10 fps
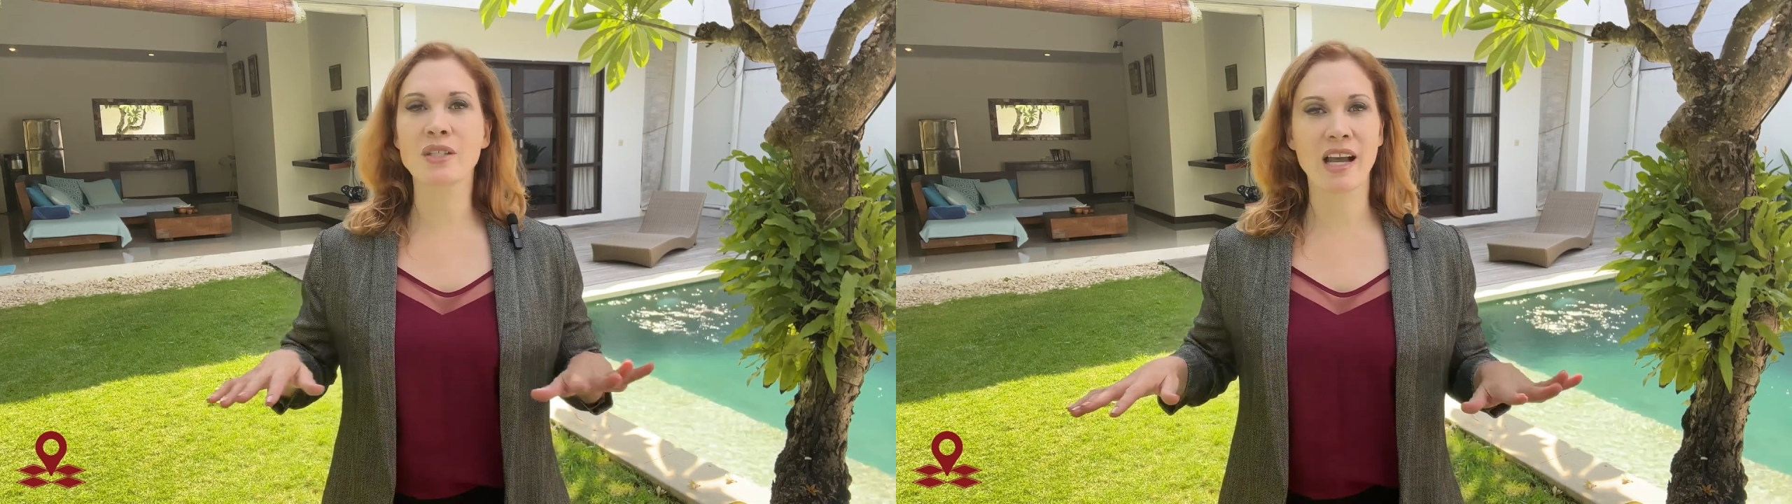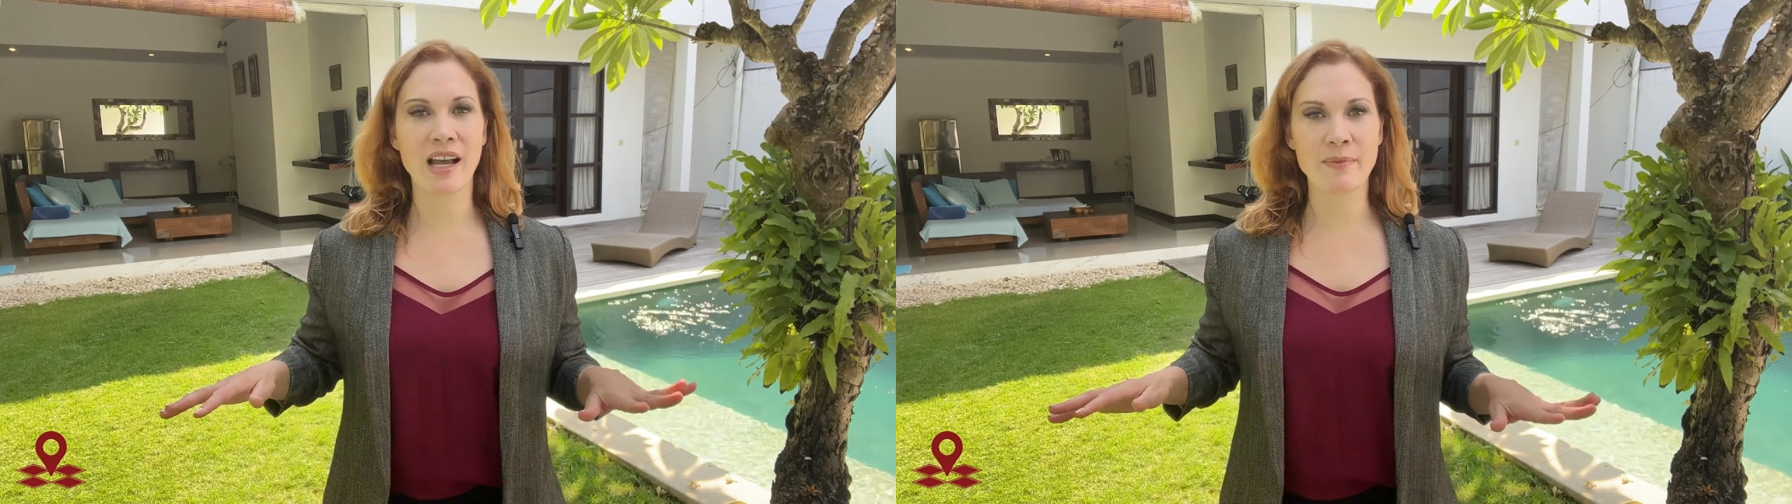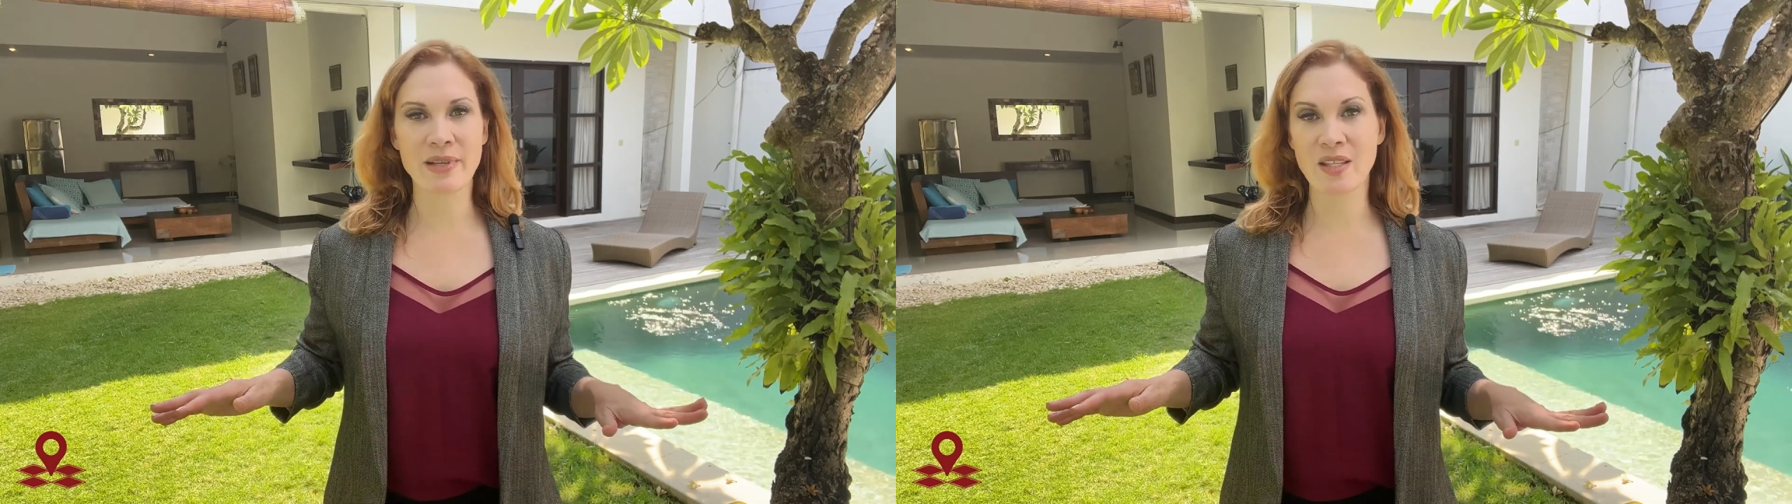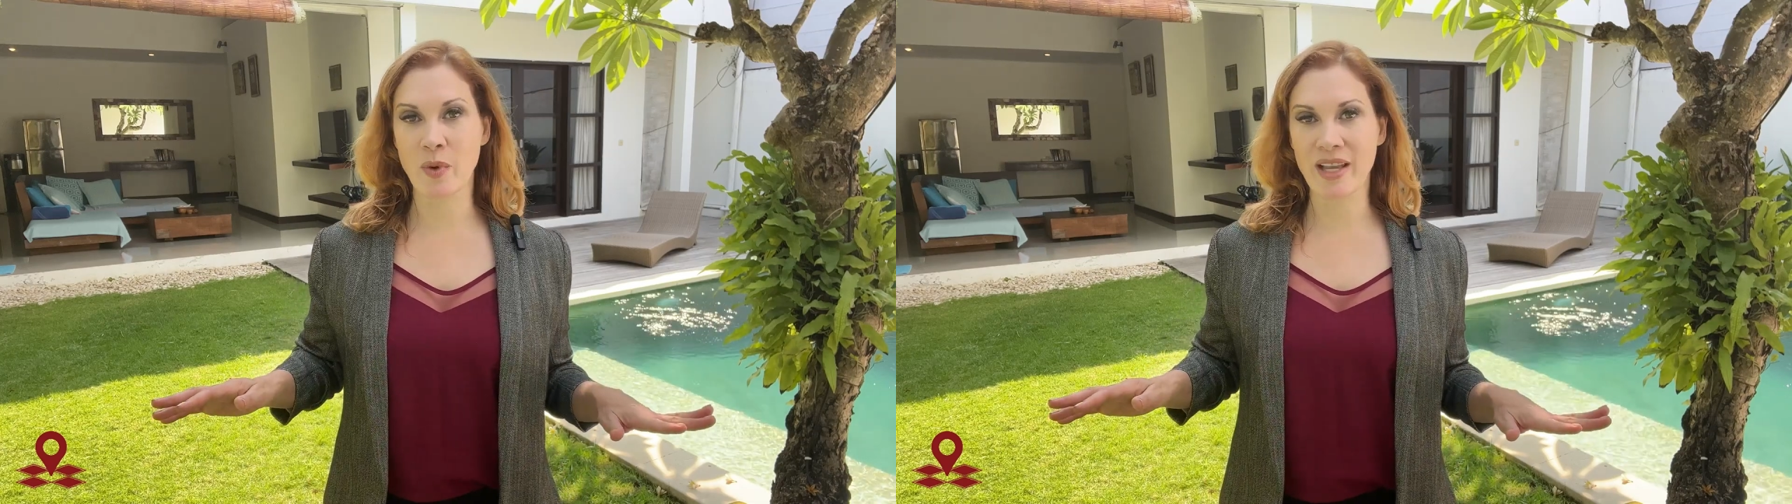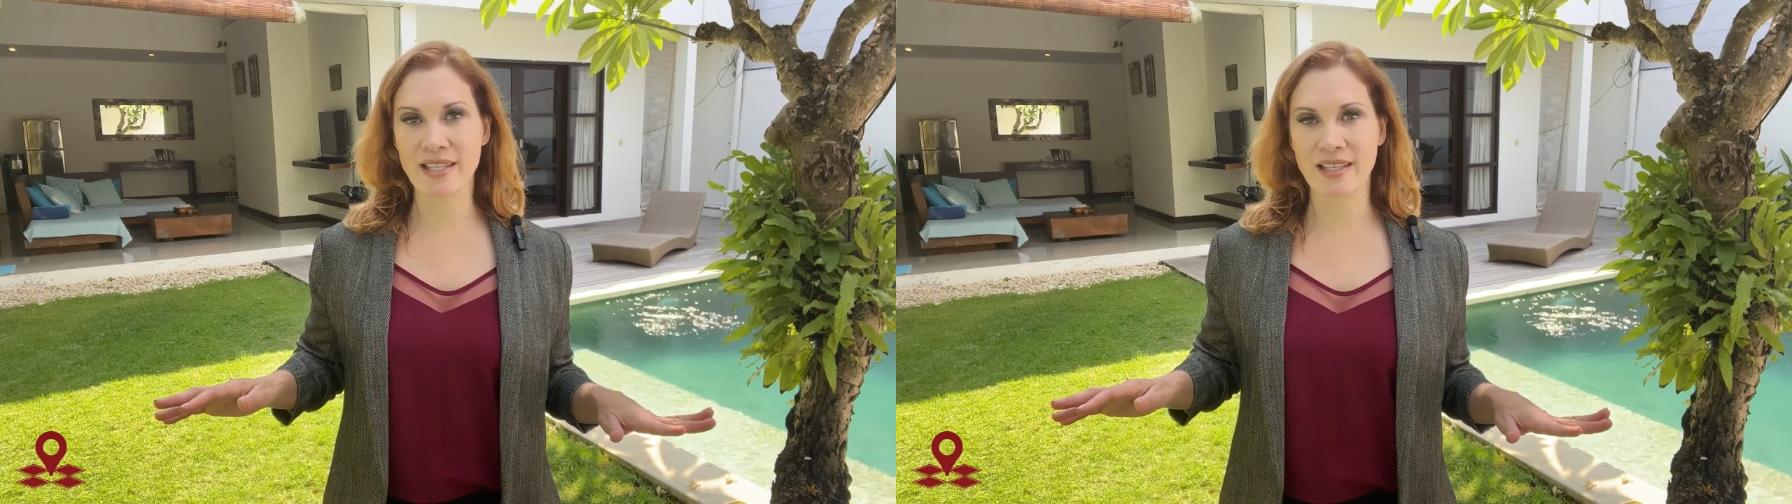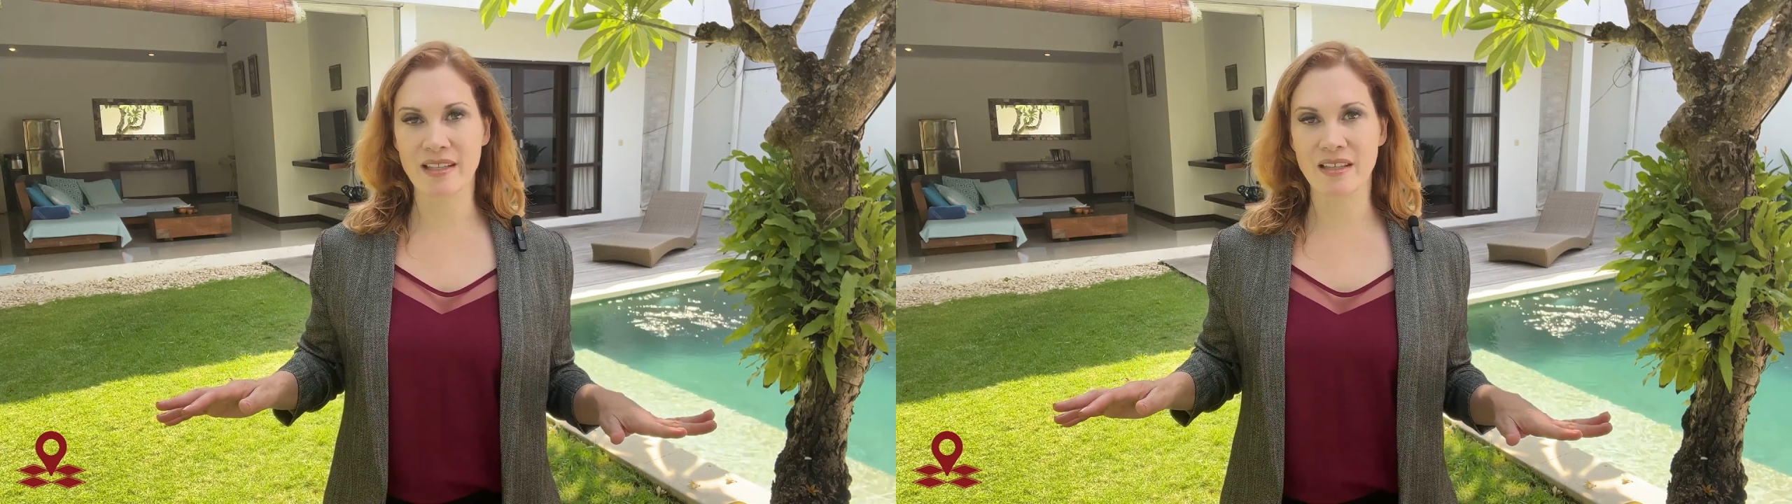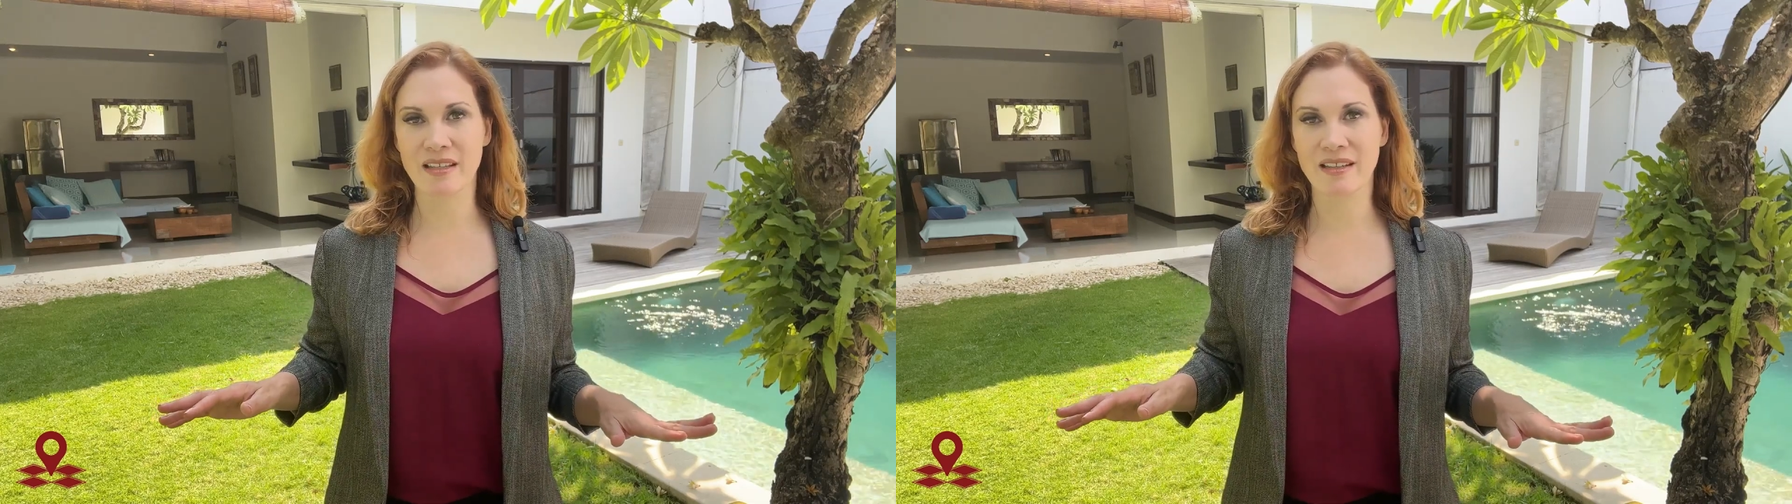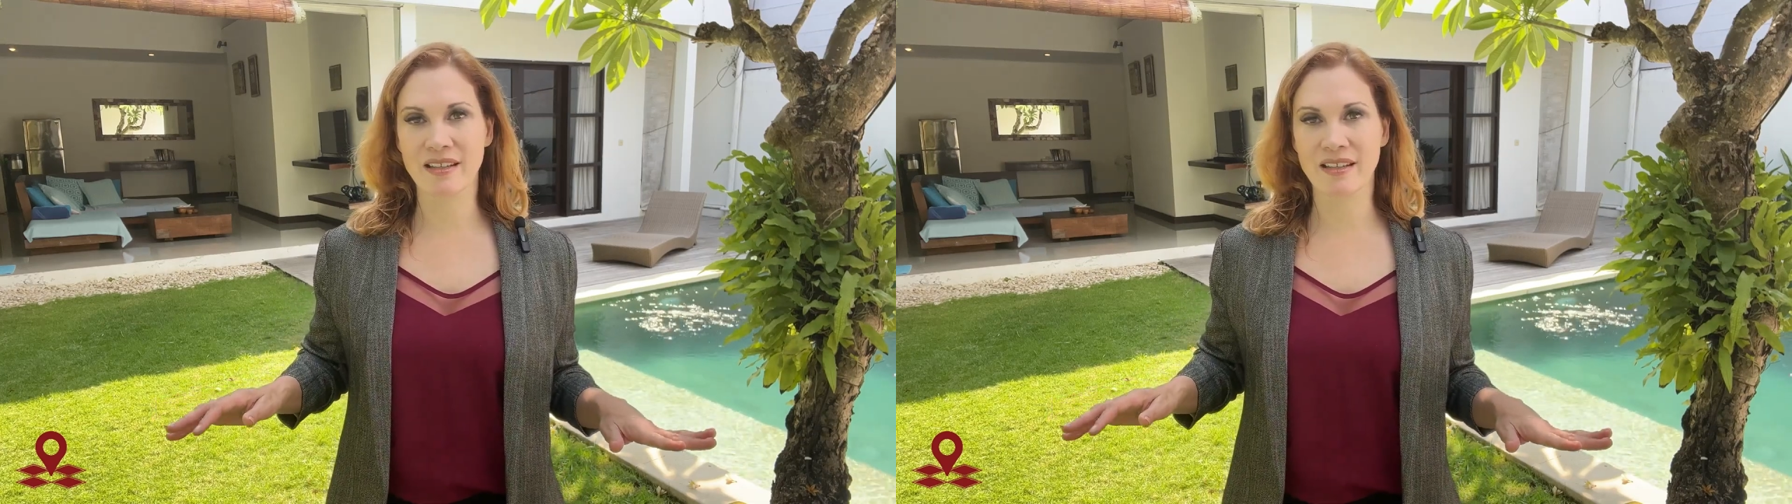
time is wasted.